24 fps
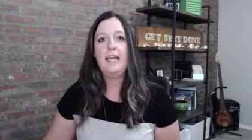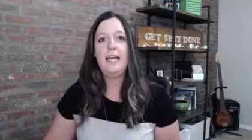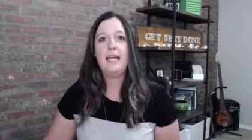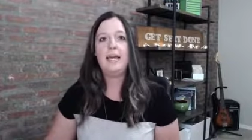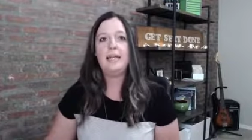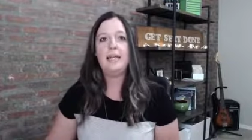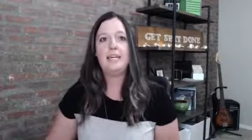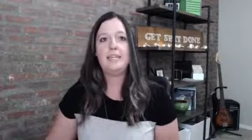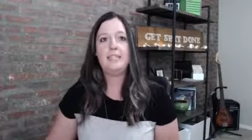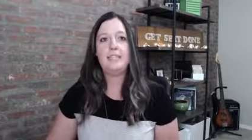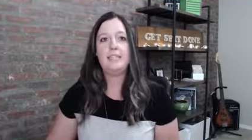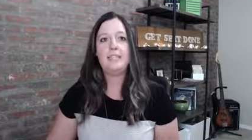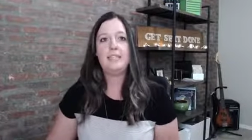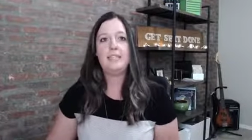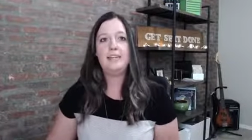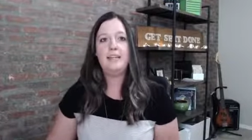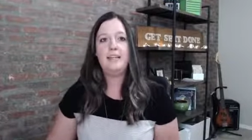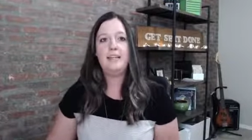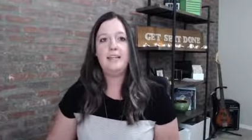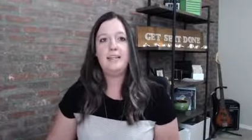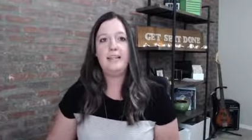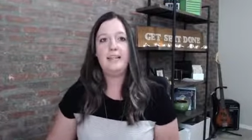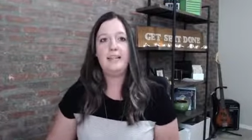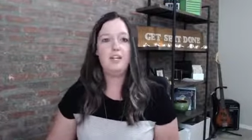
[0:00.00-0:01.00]
is
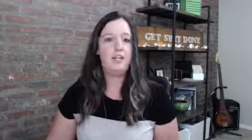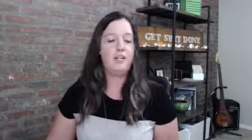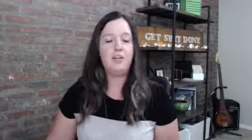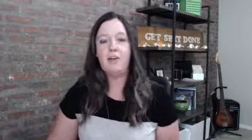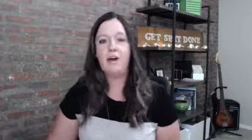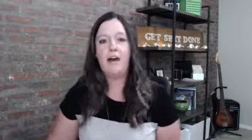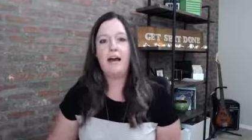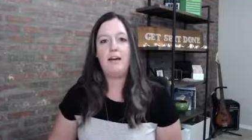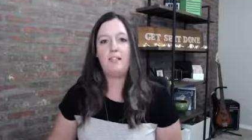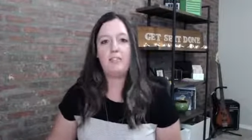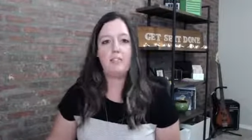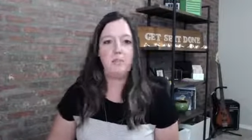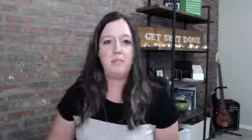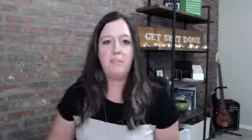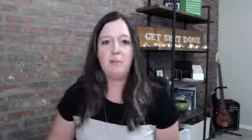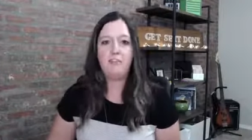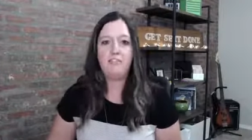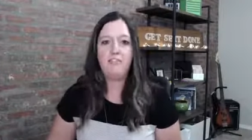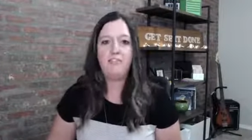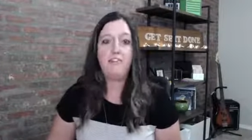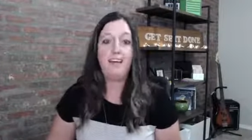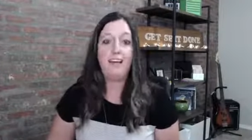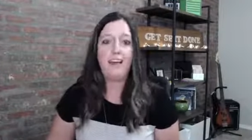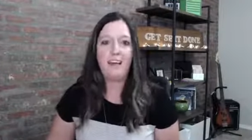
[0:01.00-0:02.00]
that you don't have to be
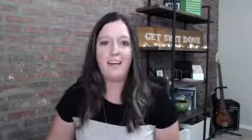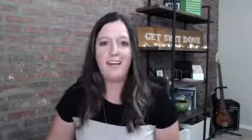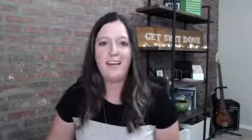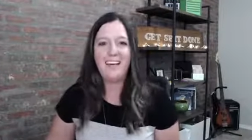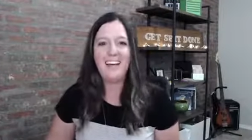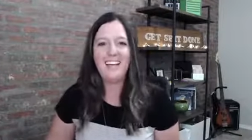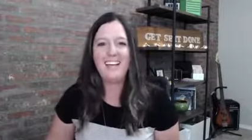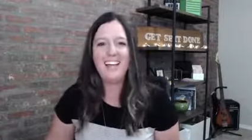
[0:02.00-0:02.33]
fake.